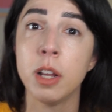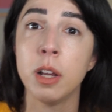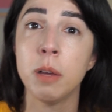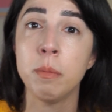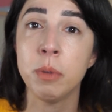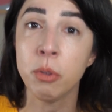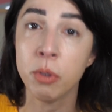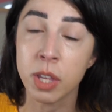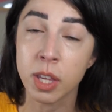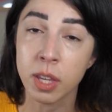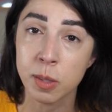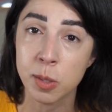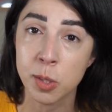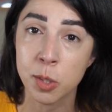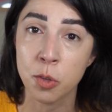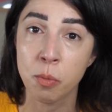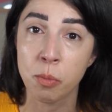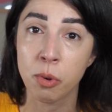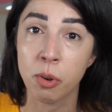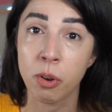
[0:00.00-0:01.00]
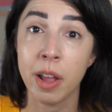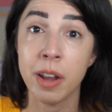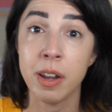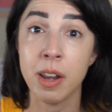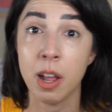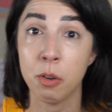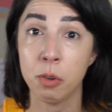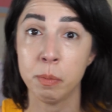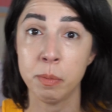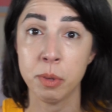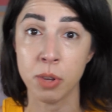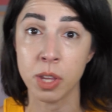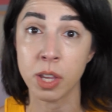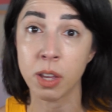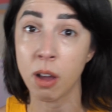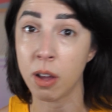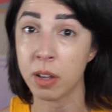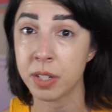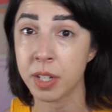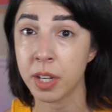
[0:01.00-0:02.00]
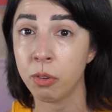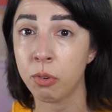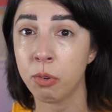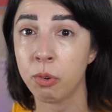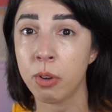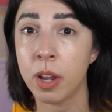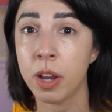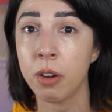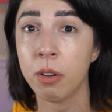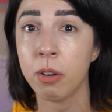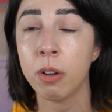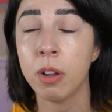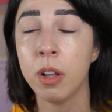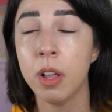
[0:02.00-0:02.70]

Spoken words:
a beauty consumer, and now a beauty content creator.